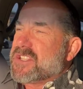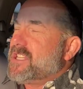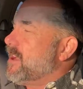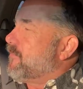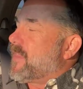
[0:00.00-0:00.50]

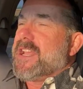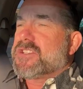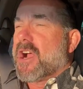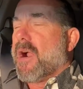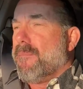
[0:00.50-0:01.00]
As if
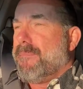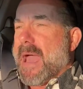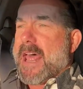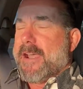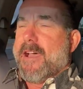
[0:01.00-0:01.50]
things aren't
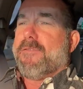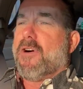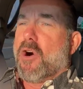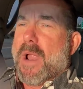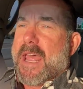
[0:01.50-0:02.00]
bad
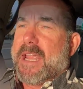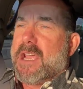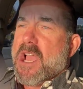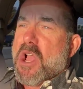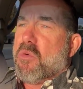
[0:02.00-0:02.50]
enough
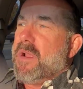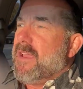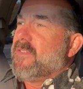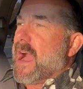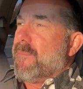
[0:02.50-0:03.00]
already,
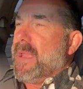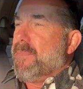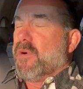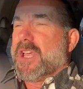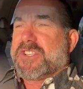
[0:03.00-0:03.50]
we've got
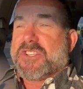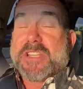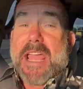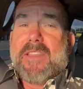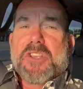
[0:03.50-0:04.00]
people that
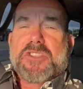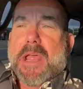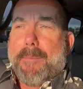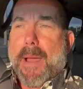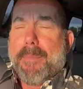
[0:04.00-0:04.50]
say they'll
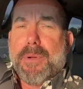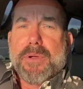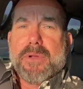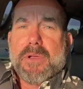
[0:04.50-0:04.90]
step up.